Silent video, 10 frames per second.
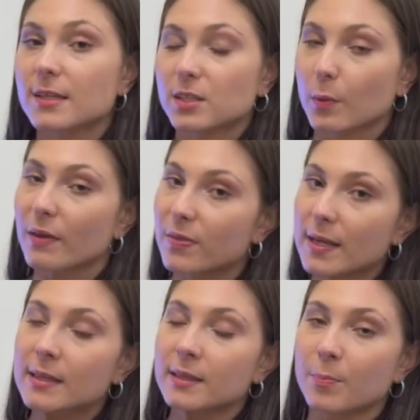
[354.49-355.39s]
So I
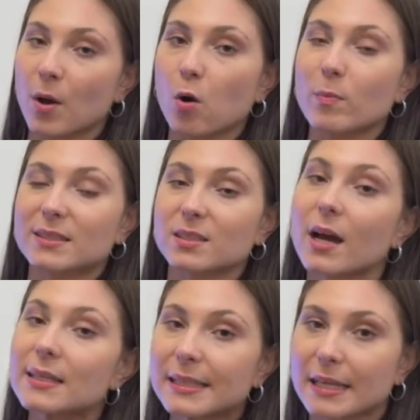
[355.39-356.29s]
think the poem is
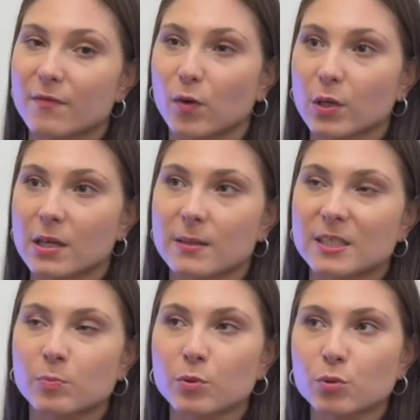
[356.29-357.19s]
nicely evoking the
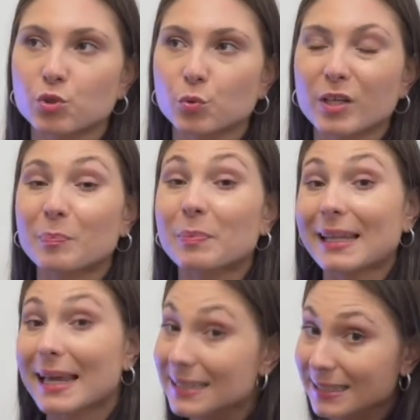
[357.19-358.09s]
spiritual
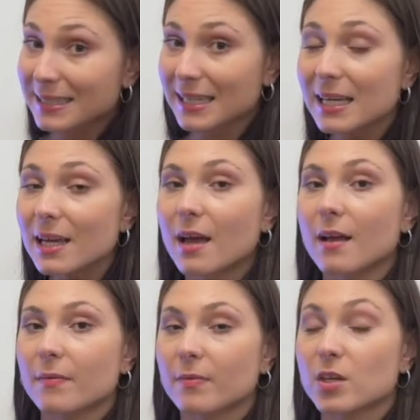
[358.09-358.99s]
complexity,
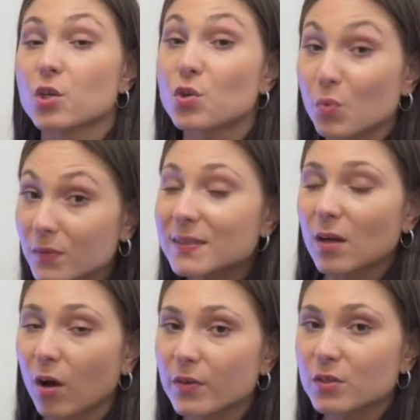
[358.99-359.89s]
the nuance
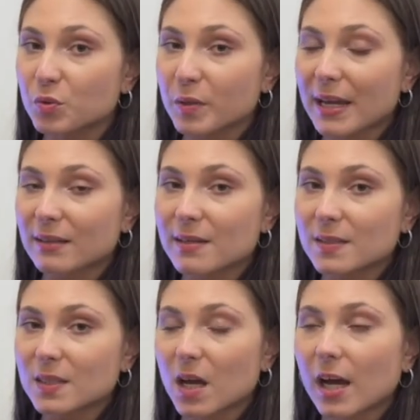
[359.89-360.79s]
of it during
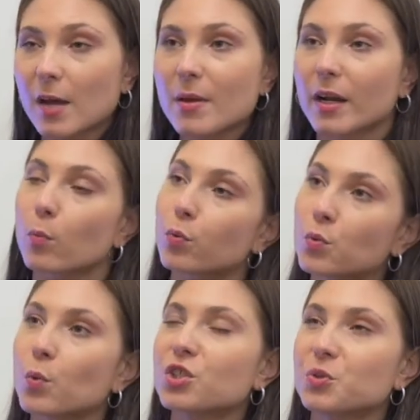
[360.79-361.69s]
Eliot's time, and I
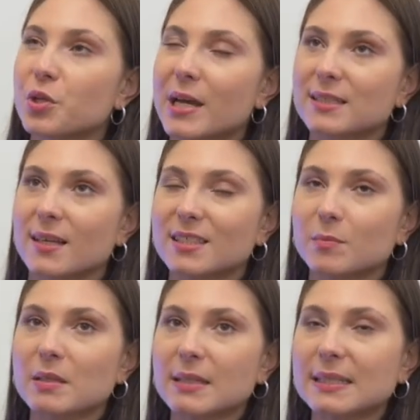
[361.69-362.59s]
wouldn't want you in your essays
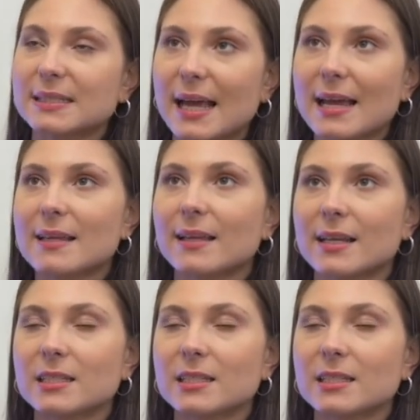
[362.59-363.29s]
to merely say that